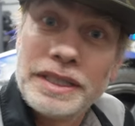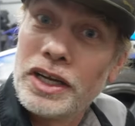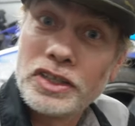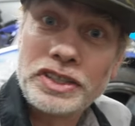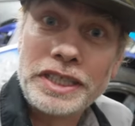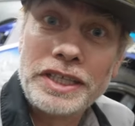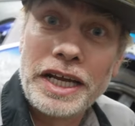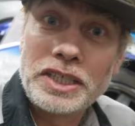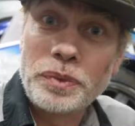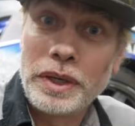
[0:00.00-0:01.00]
and I'll see you in the
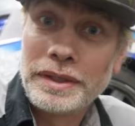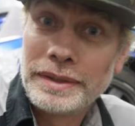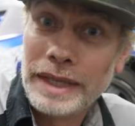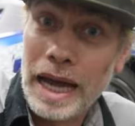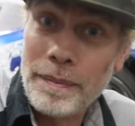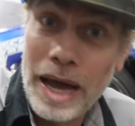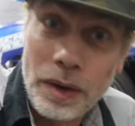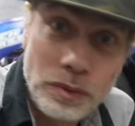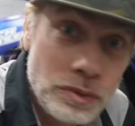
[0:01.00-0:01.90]
next one. I'm out.